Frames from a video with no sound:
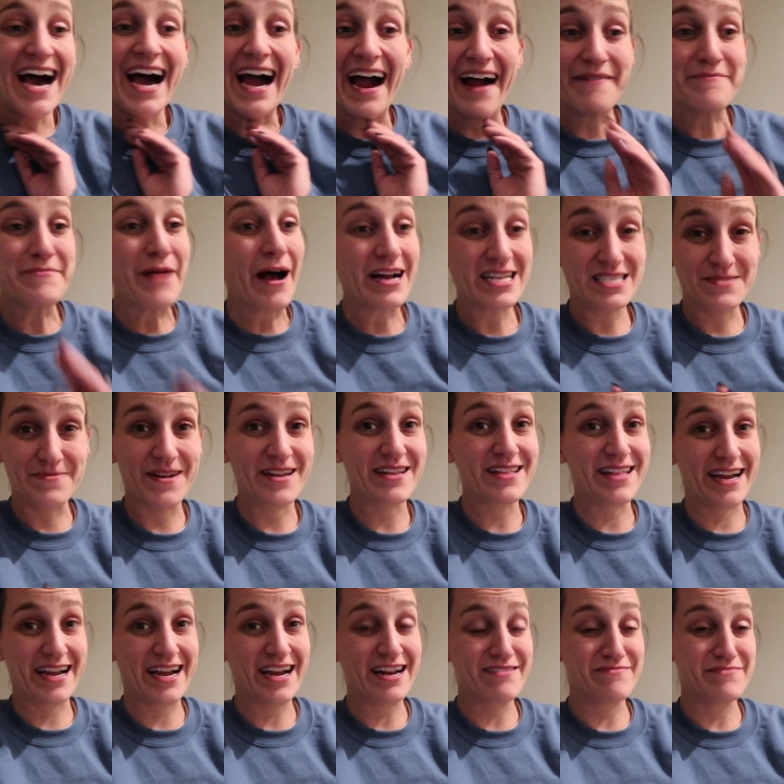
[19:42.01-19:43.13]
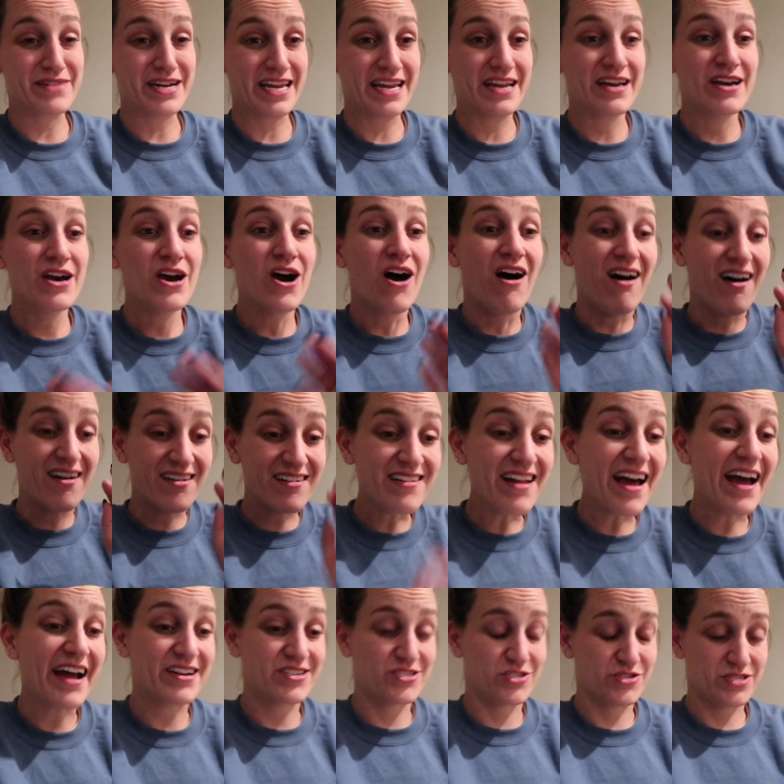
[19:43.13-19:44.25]
I'm not spending that kind of money on
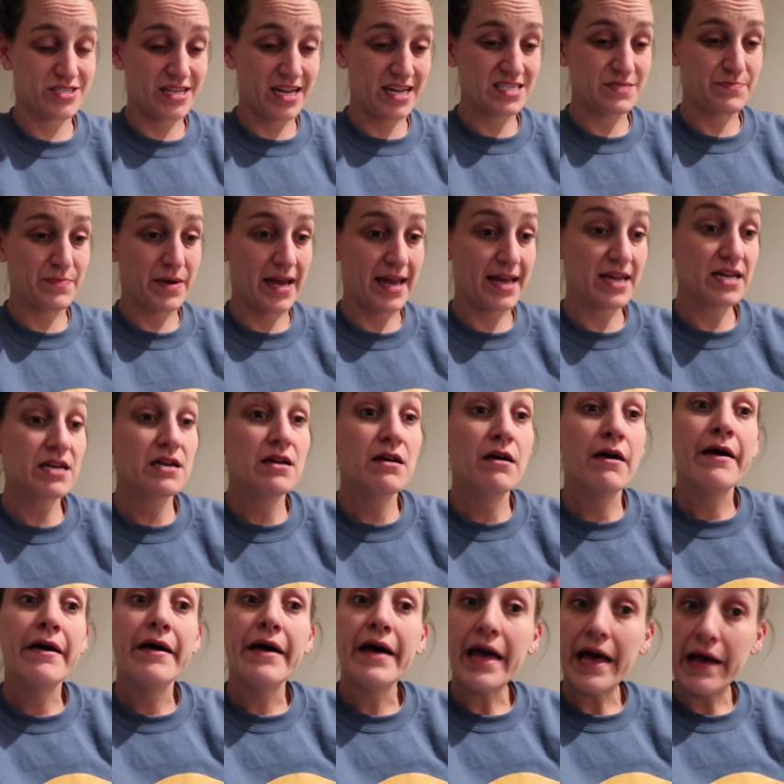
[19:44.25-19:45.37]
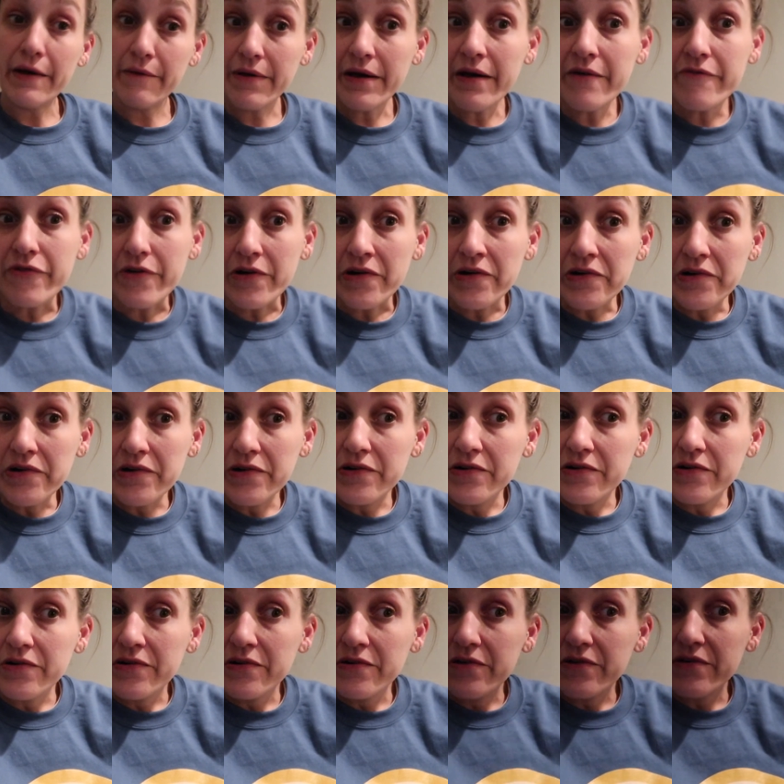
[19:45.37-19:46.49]
an exercise bike. However,
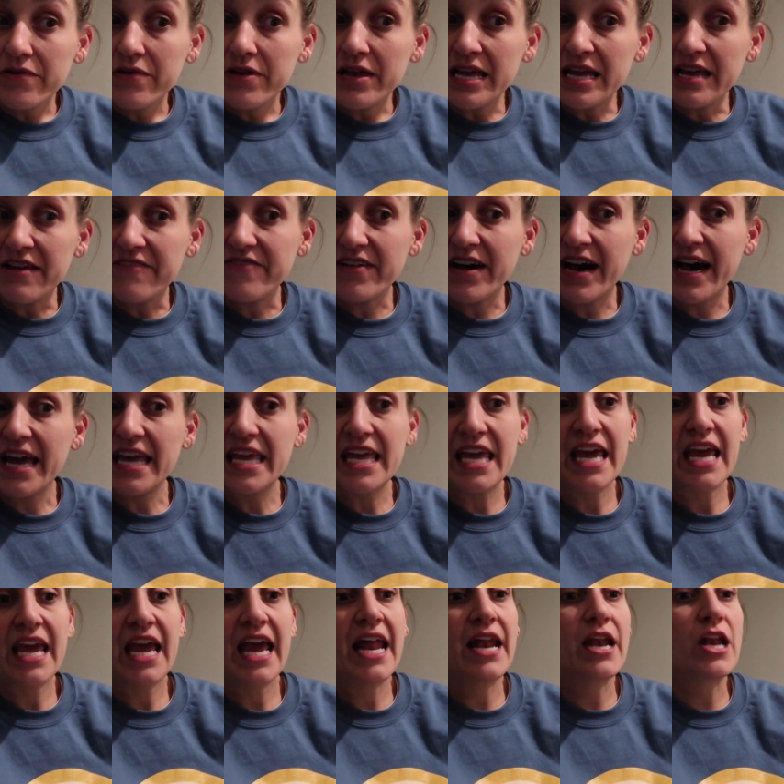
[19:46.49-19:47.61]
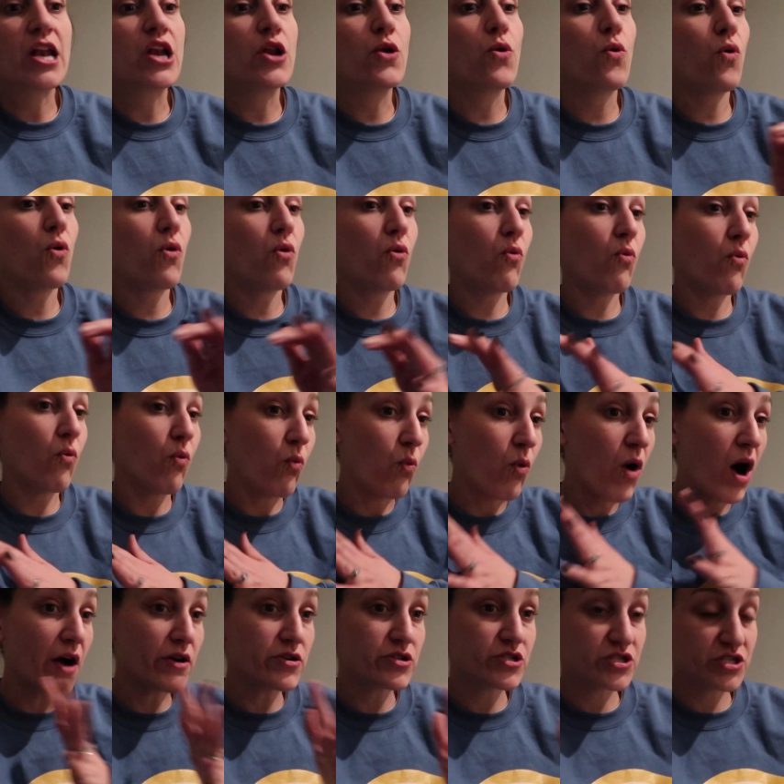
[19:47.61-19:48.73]
if I can
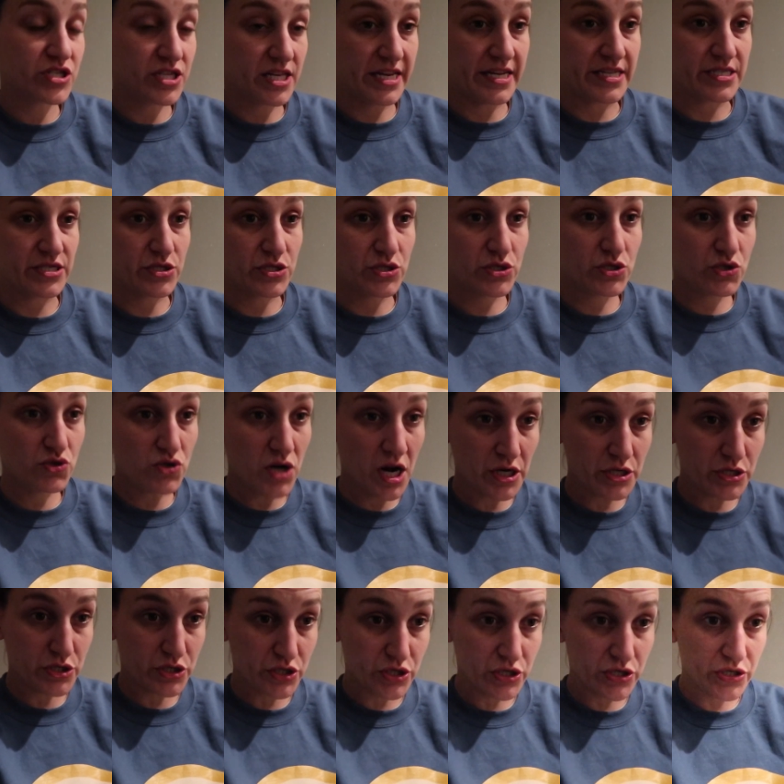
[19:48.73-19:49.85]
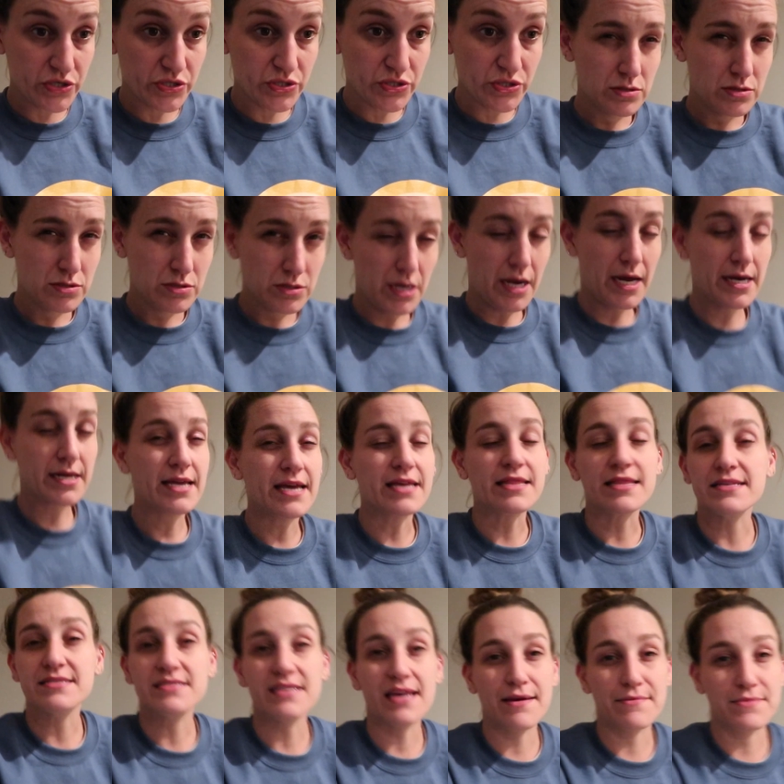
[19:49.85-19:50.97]
watch the instructors and get
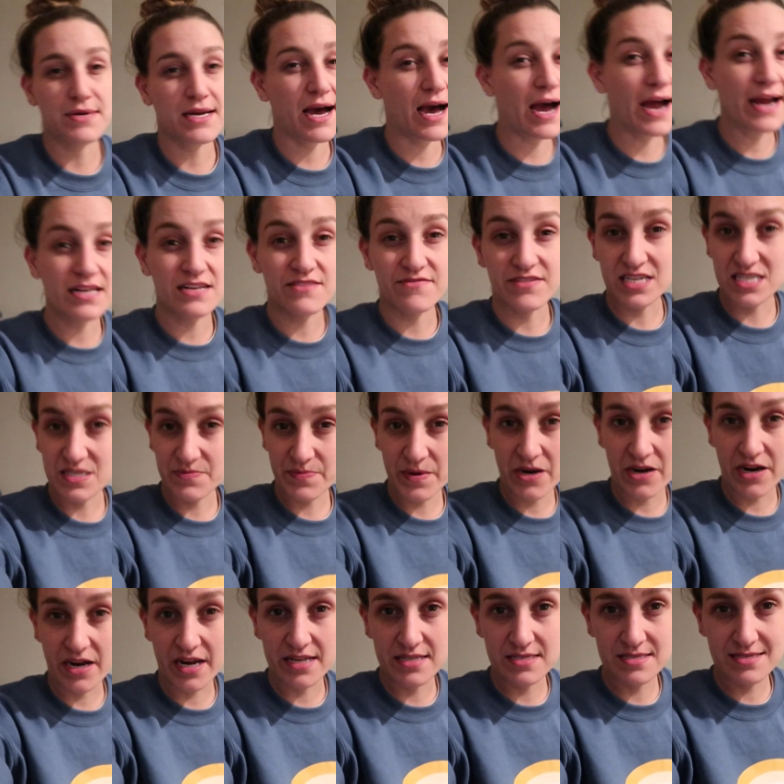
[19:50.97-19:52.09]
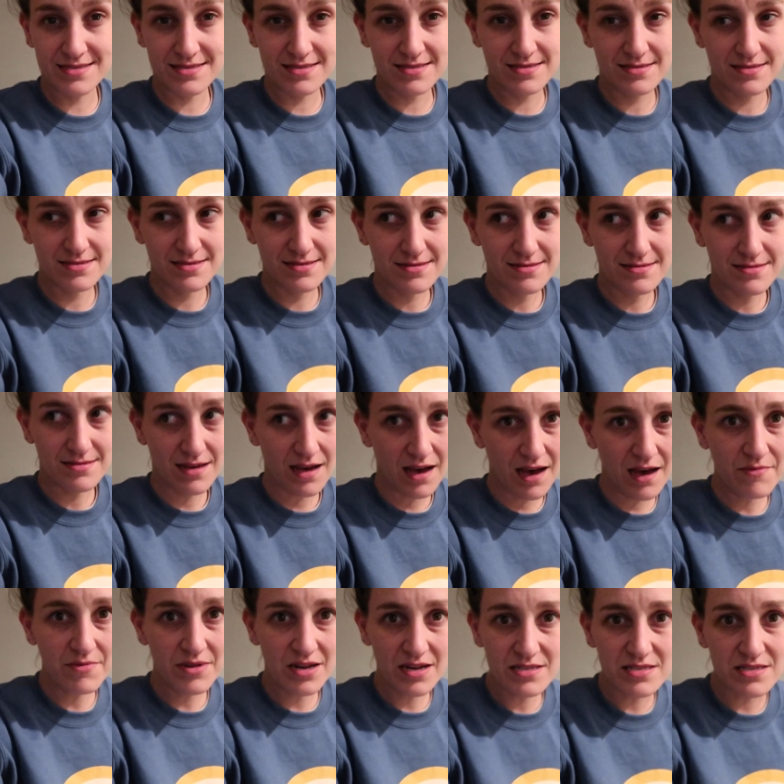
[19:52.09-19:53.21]
the same kind of experience,
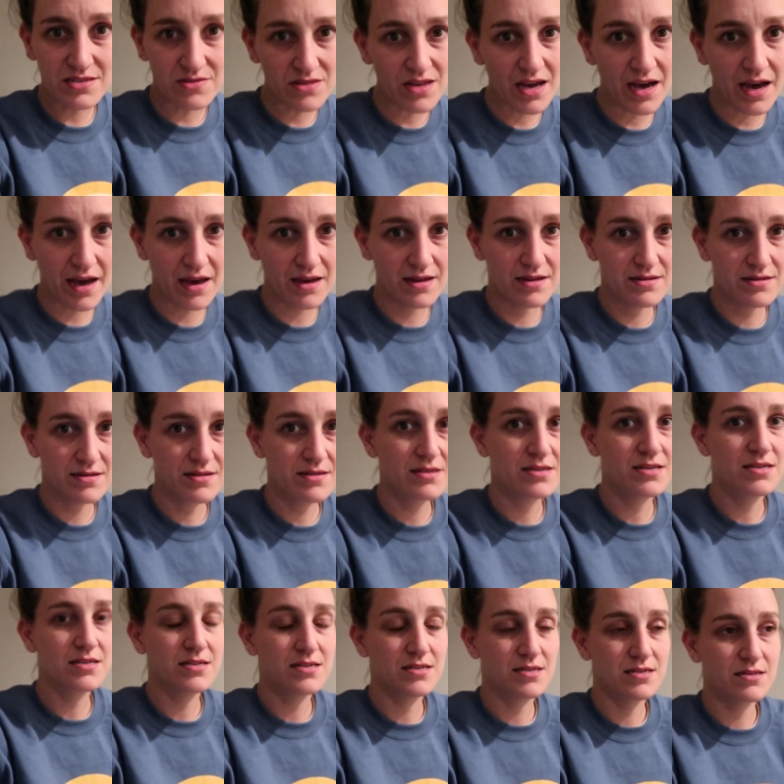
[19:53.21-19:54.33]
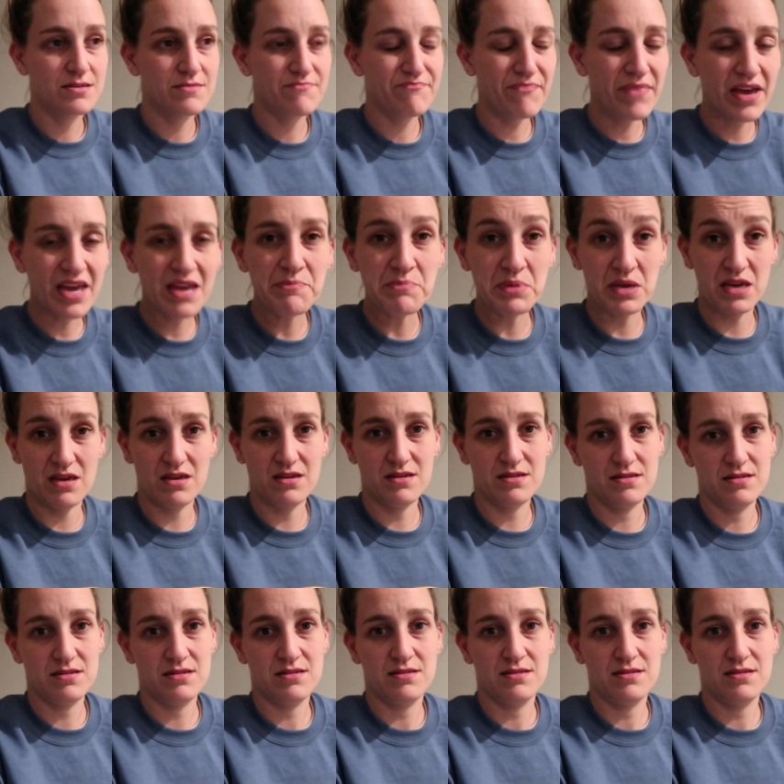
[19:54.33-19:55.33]
I'm gonna do that. Maybe.